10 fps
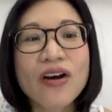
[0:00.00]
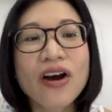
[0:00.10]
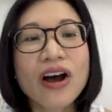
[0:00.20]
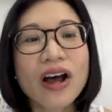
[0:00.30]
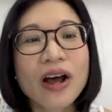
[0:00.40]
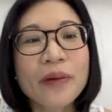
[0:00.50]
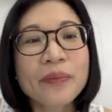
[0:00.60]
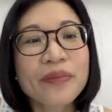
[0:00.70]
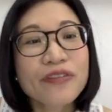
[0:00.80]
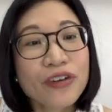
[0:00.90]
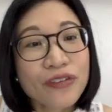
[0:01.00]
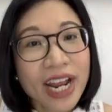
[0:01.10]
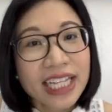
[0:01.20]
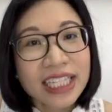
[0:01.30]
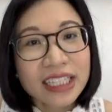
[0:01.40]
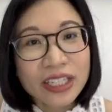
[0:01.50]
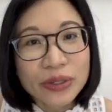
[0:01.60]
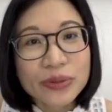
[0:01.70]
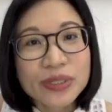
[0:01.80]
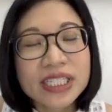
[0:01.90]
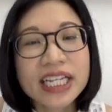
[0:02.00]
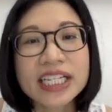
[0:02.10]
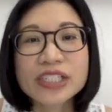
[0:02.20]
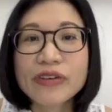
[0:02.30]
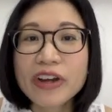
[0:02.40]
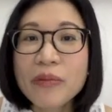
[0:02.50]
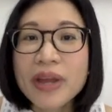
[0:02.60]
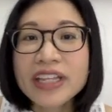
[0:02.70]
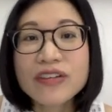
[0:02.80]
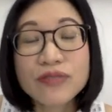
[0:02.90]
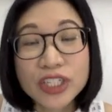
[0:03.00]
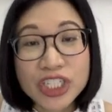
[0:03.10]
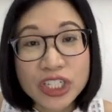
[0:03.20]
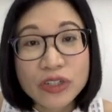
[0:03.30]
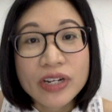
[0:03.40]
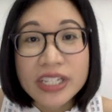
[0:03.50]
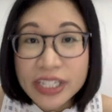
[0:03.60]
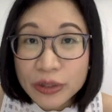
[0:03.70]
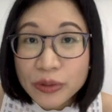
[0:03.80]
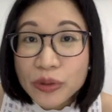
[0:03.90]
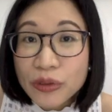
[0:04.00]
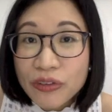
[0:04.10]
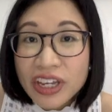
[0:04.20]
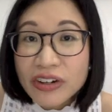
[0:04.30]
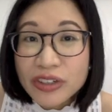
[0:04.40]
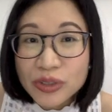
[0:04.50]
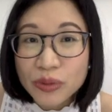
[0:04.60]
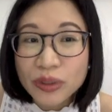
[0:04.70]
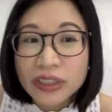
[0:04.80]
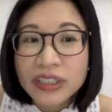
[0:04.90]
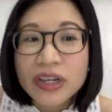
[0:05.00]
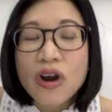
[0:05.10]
For rectal use, it is recommended for children 0 to 3 years old,